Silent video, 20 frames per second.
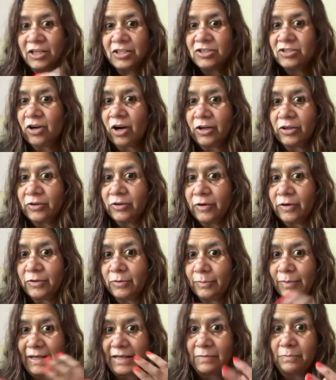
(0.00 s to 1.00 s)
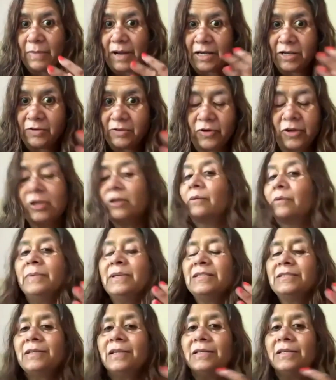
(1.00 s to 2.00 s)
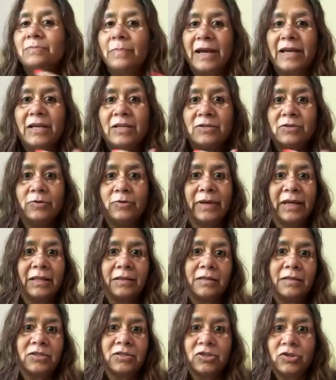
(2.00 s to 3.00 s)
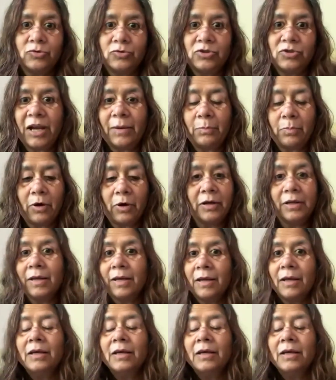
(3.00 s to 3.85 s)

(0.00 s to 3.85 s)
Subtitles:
It's not going to bleed money for your business by doing this new chatbot.